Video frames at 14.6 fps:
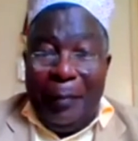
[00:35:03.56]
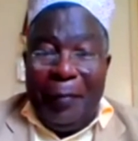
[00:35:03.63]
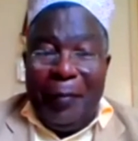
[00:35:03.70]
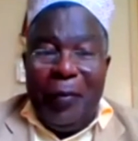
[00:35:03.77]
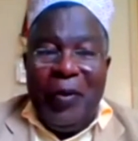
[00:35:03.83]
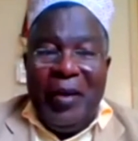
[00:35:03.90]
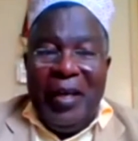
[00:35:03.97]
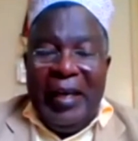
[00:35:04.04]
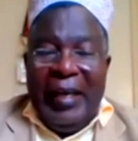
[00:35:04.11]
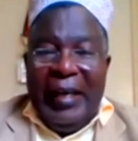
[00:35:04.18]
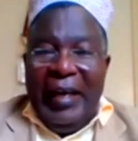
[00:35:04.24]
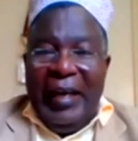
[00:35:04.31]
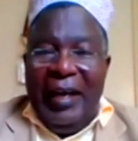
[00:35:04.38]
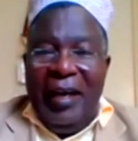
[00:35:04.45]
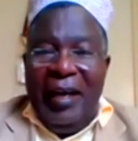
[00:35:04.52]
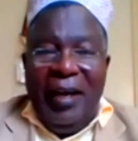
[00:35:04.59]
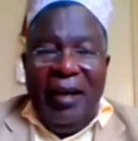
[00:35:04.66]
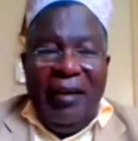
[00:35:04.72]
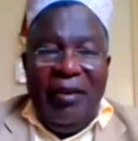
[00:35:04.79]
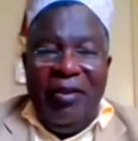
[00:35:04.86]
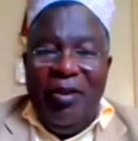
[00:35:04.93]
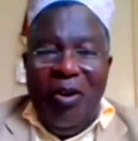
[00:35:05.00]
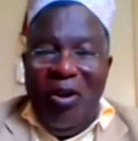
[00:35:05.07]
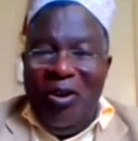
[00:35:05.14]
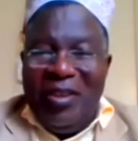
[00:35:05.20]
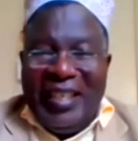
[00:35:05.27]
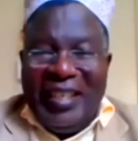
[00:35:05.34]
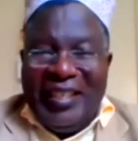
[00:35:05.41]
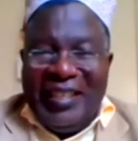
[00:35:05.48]
people. Uh,
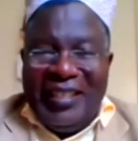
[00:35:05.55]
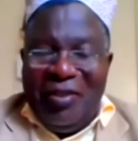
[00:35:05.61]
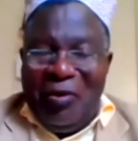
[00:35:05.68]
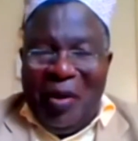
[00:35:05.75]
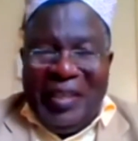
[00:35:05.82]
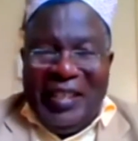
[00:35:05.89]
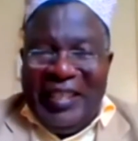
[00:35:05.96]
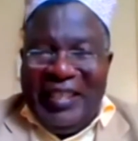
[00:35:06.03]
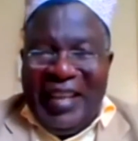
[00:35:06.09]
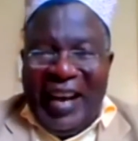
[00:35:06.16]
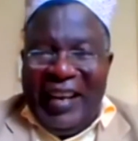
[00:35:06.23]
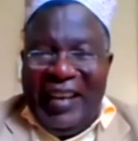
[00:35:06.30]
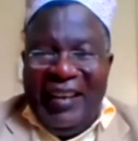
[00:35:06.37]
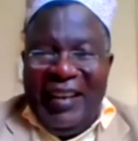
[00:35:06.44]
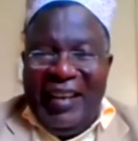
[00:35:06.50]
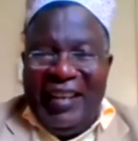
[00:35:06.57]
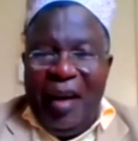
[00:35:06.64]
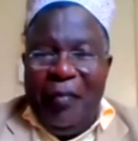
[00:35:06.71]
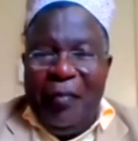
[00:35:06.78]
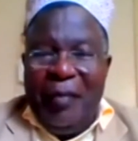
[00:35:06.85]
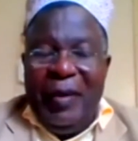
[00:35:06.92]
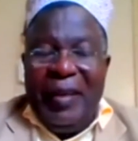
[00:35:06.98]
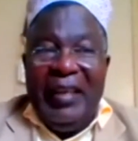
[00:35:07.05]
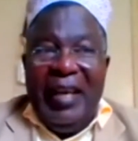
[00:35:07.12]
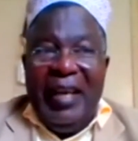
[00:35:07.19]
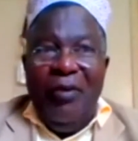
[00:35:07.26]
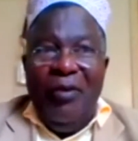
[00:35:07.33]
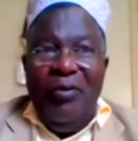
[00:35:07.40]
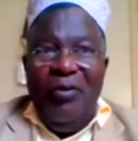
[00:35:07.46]
all these questions are, are coming. With
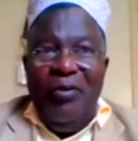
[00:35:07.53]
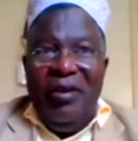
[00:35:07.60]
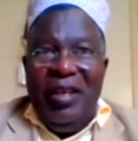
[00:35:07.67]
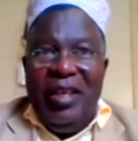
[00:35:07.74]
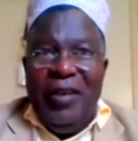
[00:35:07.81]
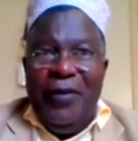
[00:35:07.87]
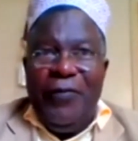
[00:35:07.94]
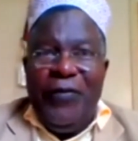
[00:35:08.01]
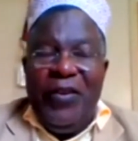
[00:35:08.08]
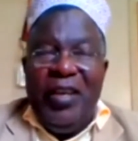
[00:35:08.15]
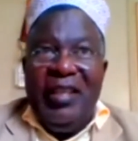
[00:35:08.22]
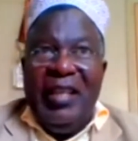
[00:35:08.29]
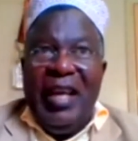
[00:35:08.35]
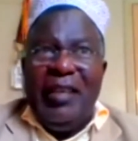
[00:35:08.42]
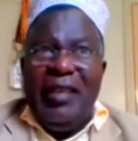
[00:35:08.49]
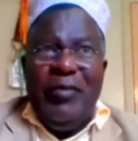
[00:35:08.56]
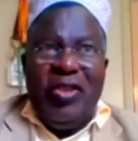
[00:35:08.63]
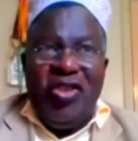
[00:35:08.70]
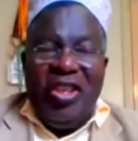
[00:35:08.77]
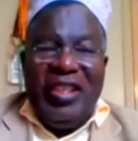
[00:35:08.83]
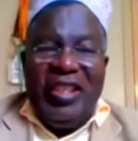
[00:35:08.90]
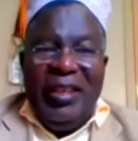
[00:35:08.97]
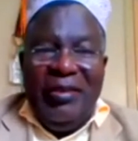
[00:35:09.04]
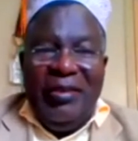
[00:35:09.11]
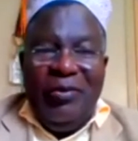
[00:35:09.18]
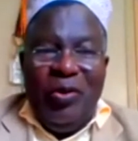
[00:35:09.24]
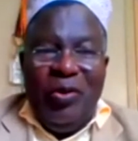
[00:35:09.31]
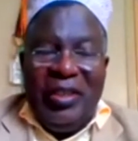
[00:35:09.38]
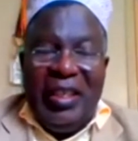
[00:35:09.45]
if the
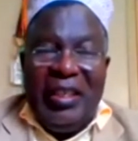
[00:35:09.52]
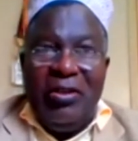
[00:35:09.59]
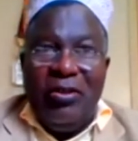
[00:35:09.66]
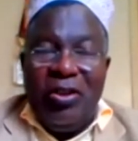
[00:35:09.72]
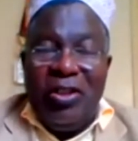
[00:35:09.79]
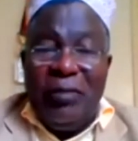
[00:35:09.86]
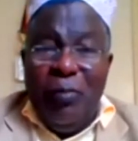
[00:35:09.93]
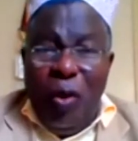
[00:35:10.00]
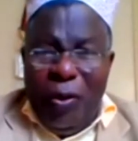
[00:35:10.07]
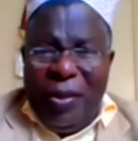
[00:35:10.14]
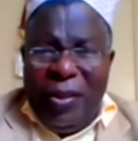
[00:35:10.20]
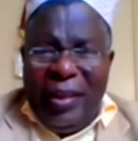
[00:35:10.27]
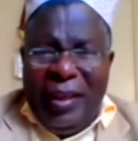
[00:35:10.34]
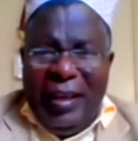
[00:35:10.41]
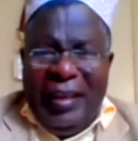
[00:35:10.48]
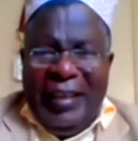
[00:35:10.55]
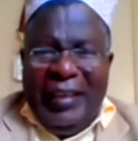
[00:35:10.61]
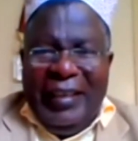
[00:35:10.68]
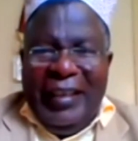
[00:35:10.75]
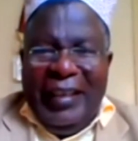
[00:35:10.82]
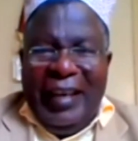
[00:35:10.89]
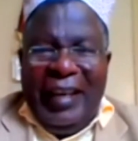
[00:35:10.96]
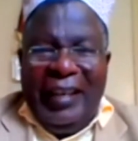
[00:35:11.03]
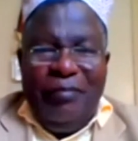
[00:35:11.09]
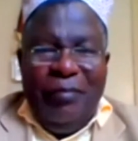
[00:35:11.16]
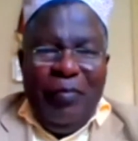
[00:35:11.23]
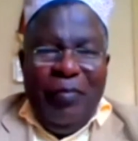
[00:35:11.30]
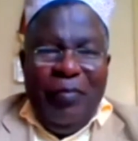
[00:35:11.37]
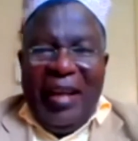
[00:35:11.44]
administration was it so smooth
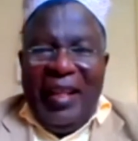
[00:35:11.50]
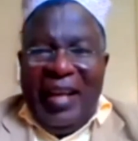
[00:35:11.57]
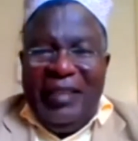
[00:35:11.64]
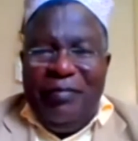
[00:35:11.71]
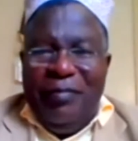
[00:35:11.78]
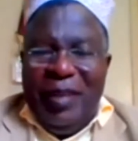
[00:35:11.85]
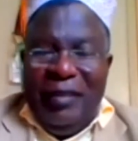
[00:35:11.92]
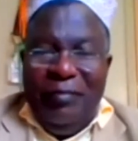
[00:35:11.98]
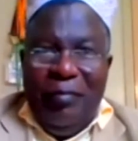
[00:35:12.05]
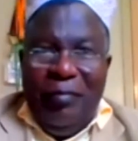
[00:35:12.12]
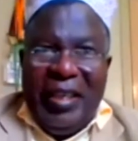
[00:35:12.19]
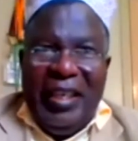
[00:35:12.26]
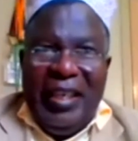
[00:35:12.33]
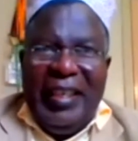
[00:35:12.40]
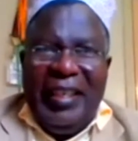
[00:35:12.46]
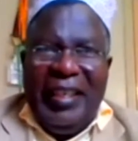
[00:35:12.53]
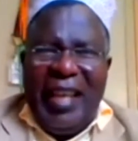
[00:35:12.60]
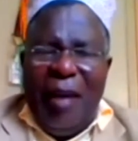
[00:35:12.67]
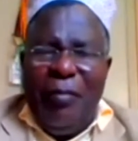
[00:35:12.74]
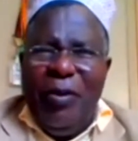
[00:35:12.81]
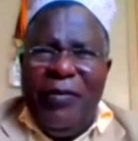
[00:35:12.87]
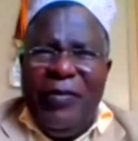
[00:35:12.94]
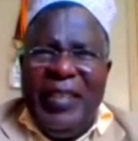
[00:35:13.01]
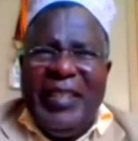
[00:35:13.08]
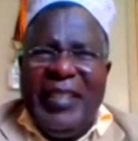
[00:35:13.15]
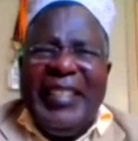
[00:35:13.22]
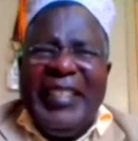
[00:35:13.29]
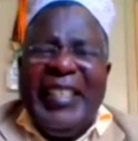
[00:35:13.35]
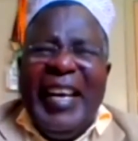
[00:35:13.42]
and my brother has been mentioning some of these
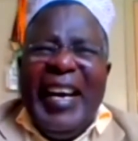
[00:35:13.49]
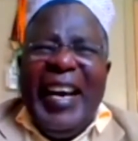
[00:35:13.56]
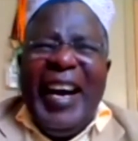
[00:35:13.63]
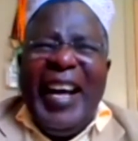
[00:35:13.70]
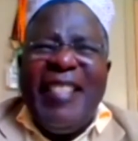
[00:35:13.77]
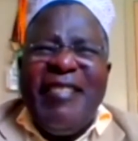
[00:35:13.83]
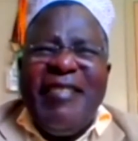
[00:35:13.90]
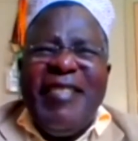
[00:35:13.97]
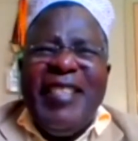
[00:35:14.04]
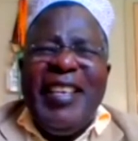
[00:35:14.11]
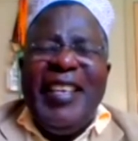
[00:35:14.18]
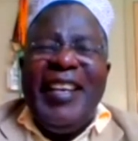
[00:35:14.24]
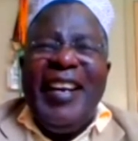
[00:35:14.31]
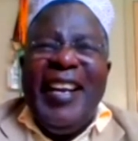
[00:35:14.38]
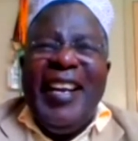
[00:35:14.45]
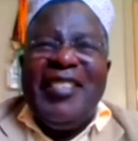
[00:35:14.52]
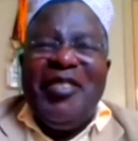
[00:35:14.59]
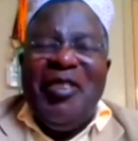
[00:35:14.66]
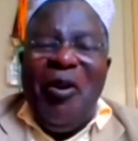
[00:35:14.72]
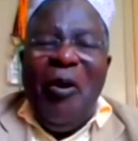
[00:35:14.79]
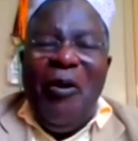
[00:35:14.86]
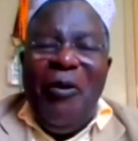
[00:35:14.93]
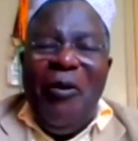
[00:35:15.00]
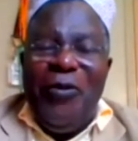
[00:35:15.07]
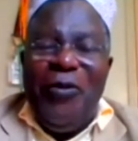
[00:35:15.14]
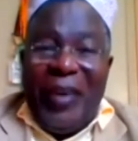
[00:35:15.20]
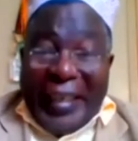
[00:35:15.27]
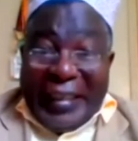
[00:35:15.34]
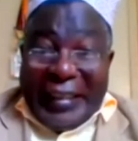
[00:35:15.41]
things i think let's go
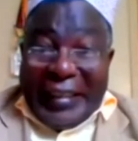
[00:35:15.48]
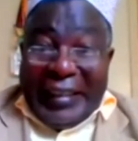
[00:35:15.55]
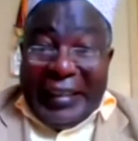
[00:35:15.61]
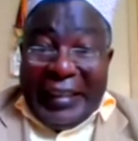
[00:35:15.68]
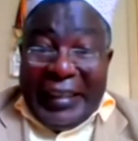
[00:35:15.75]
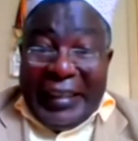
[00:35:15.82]
for it